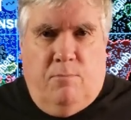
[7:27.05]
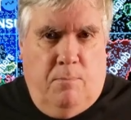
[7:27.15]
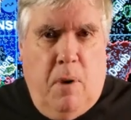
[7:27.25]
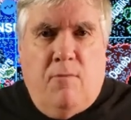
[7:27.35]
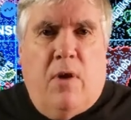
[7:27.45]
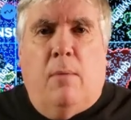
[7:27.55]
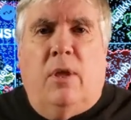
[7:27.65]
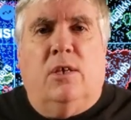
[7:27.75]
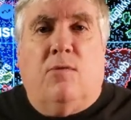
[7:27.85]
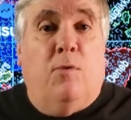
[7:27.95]
My
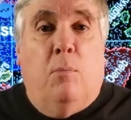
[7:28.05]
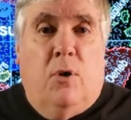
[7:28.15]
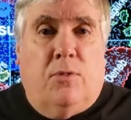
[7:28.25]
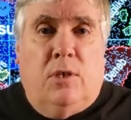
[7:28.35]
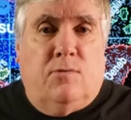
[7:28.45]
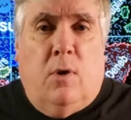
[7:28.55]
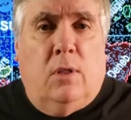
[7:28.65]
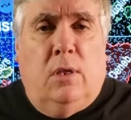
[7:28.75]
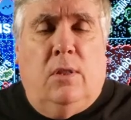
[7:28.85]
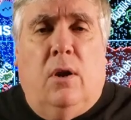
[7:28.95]
family has a few birthdays
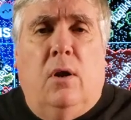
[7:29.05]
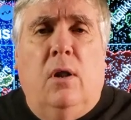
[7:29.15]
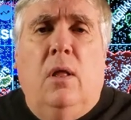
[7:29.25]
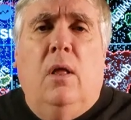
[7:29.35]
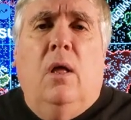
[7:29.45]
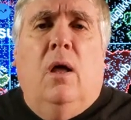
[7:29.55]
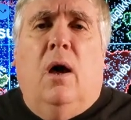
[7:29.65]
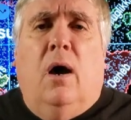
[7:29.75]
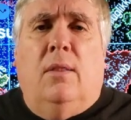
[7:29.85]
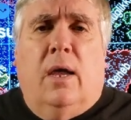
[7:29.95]
fall in there
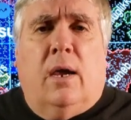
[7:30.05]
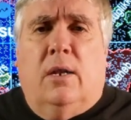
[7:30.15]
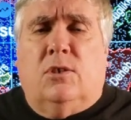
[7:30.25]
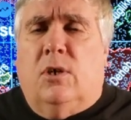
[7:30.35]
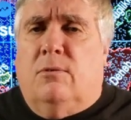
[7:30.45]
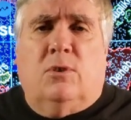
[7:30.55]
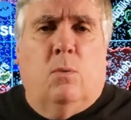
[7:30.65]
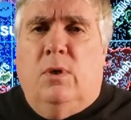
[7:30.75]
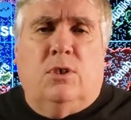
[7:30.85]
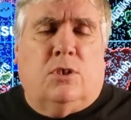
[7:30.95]
and that kind of stuff. So
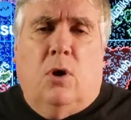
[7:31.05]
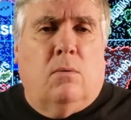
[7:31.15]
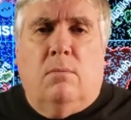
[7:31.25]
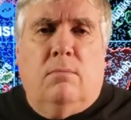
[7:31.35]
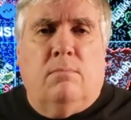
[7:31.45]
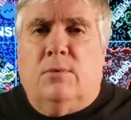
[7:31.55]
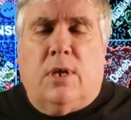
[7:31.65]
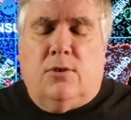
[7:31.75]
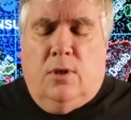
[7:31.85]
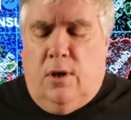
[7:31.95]
we just don't
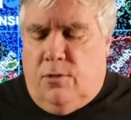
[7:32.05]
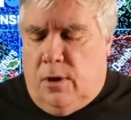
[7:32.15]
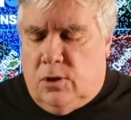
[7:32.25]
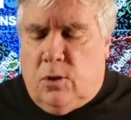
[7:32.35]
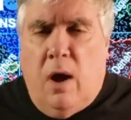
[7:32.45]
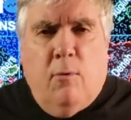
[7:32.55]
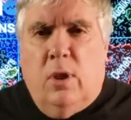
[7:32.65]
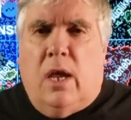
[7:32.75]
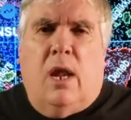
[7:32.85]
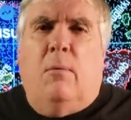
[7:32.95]
schedule anything. So I've
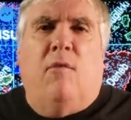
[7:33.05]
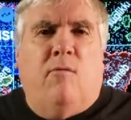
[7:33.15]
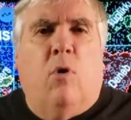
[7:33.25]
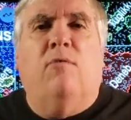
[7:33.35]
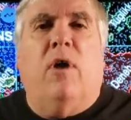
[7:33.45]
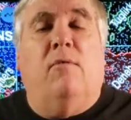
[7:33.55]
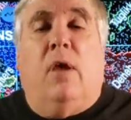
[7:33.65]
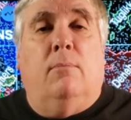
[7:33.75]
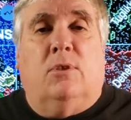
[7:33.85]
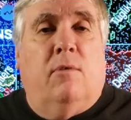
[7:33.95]
only got about 4 or 5
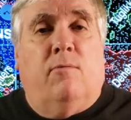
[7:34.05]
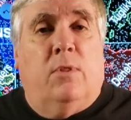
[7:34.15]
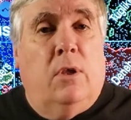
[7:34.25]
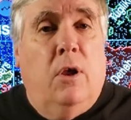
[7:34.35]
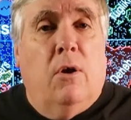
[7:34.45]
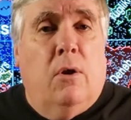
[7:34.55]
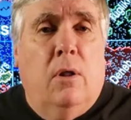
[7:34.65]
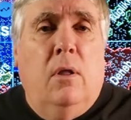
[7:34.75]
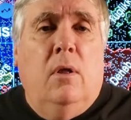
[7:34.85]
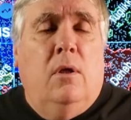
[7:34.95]
games left for the year.
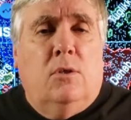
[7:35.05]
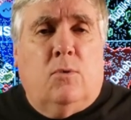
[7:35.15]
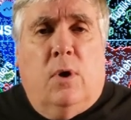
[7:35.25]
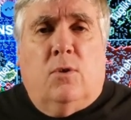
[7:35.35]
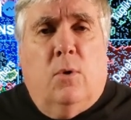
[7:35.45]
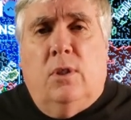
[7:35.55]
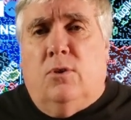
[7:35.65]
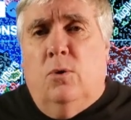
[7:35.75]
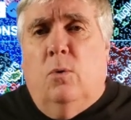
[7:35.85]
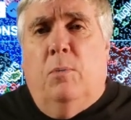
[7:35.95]

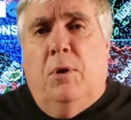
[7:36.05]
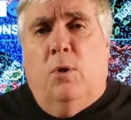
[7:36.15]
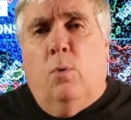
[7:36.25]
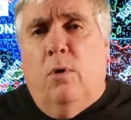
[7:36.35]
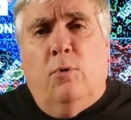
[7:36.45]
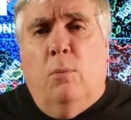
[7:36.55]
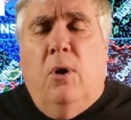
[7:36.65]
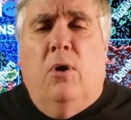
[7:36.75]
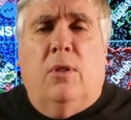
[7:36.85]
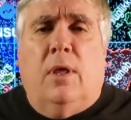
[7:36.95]
2022 will be in the rearview
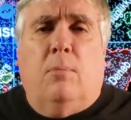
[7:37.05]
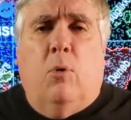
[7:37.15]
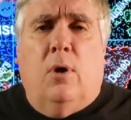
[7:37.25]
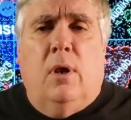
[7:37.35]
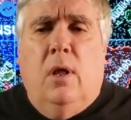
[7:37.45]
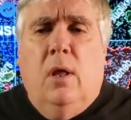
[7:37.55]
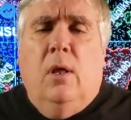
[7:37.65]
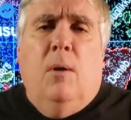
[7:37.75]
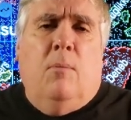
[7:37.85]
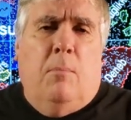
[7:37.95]
mirror at that point.
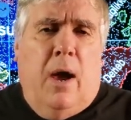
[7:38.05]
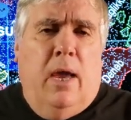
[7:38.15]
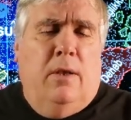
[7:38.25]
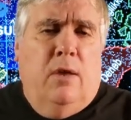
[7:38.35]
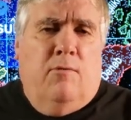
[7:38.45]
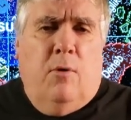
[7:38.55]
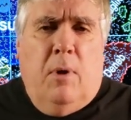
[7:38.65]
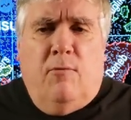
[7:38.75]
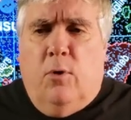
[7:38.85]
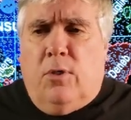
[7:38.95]
But my idea for
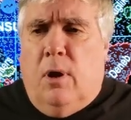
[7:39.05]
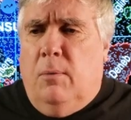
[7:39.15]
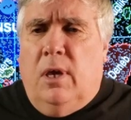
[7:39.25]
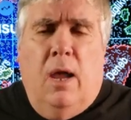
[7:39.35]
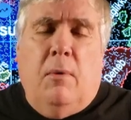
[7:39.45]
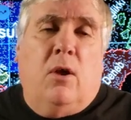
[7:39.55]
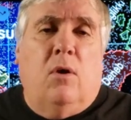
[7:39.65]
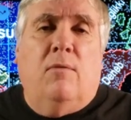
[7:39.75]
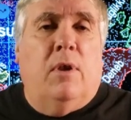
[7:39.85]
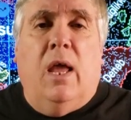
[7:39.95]
my forthcoming game, I
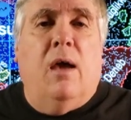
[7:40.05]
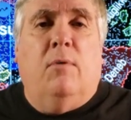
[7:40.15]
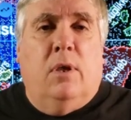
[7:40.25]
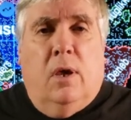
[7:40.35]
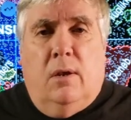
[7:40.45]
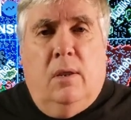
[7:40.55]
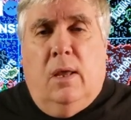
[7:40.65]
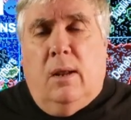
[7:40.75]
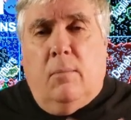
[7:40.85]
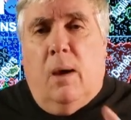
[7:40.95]
don't even have it yet,
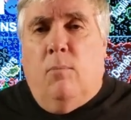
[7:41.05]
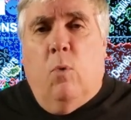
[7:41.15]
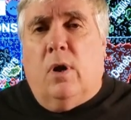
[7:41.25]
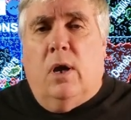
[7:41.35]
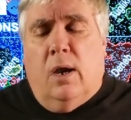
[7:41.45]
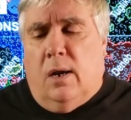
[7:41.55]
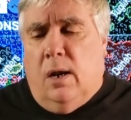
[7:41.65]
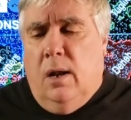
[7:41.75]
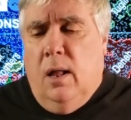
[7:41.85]
and I'm working on it.